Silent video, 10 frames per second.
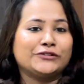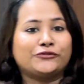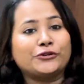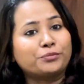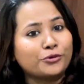
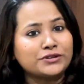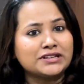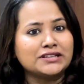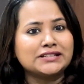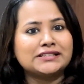For
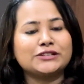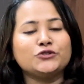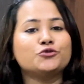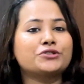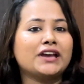proteins,
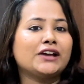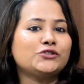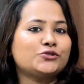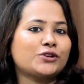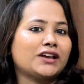you
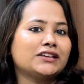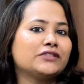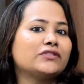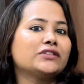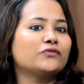can try
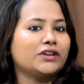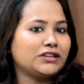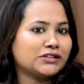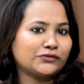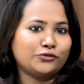giving
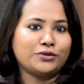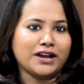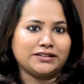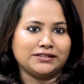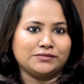various food
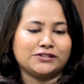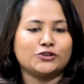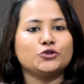items.